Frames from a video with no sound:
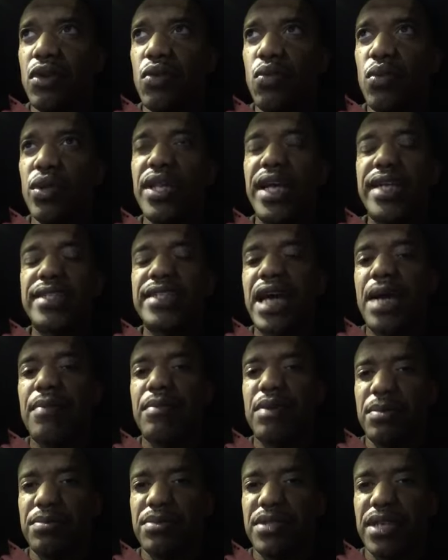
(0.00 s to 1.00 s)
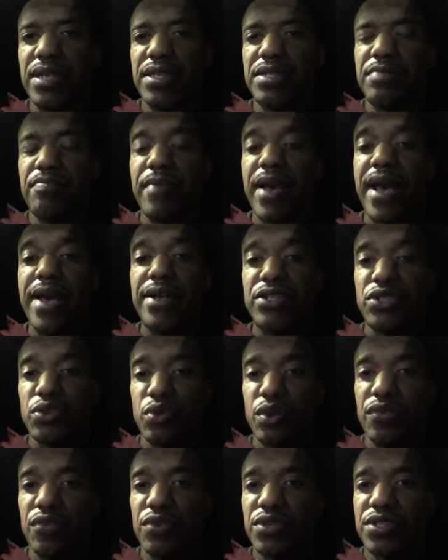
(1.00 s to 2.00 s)
when that time comes that it's
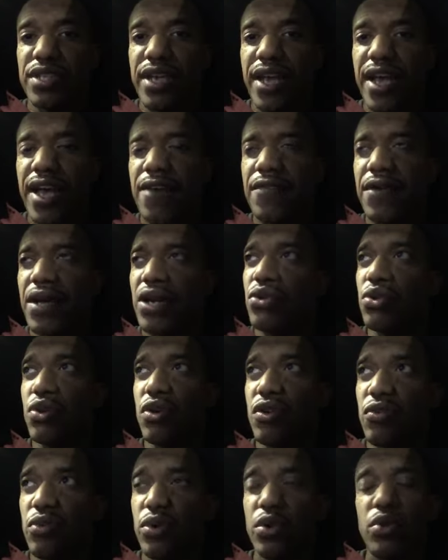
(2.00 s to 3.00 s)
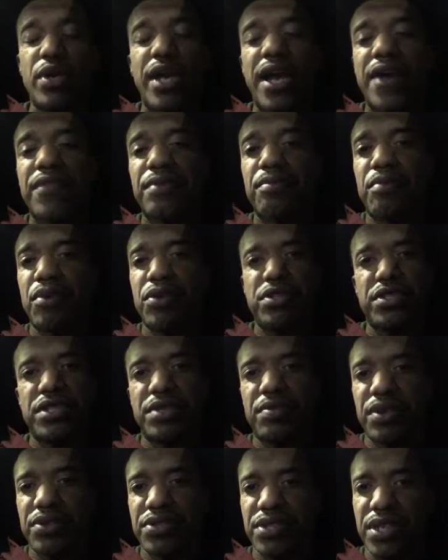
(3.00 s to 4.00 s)
mandatory for us to have, I don't know if we're going to have to purchase
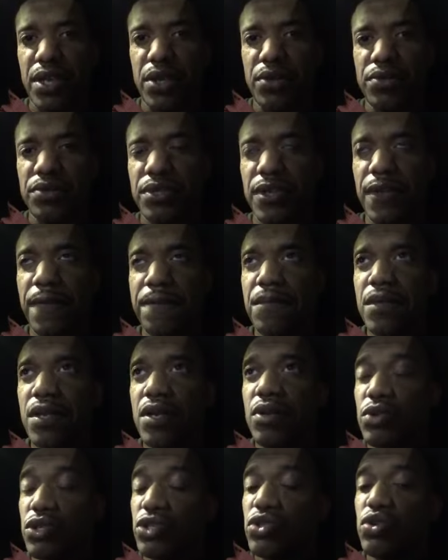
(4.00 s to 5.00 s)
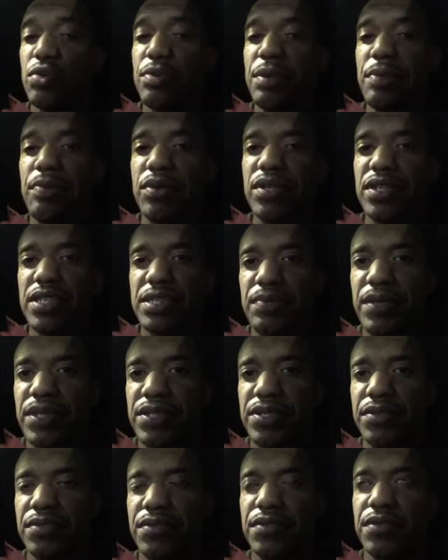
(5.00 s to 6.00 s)
them ourselves, which is going to be pretty
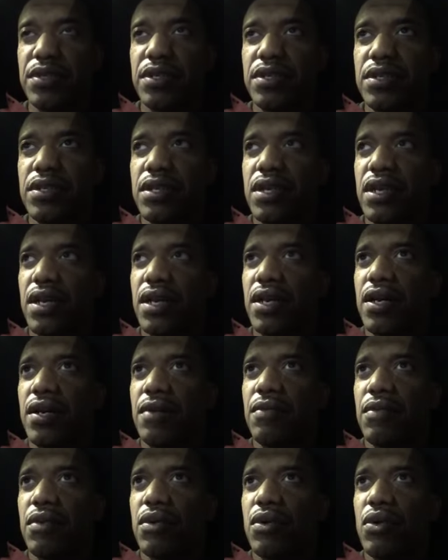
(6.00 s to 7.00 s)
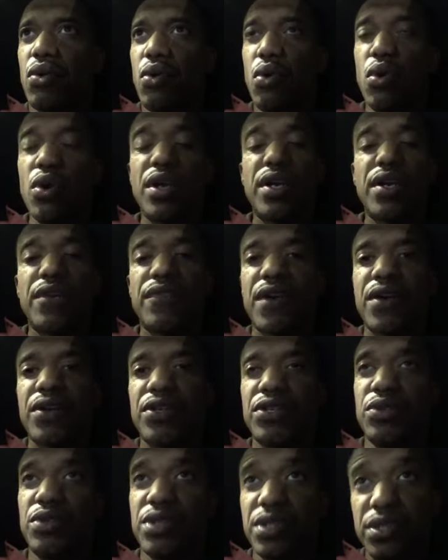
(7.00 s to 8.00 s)
expensive, or if our
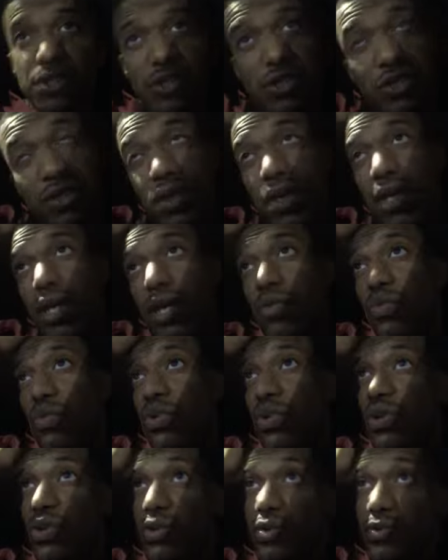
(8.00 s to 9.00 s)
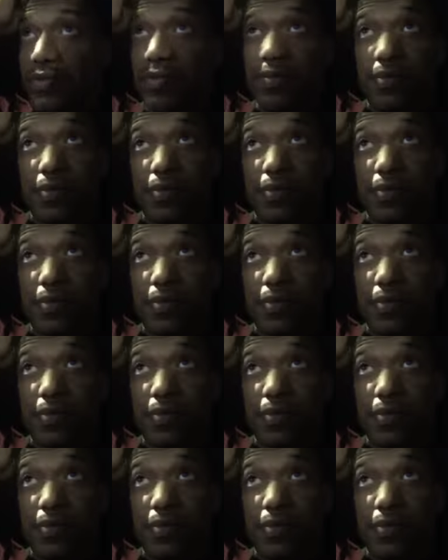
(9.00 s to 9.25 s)
units will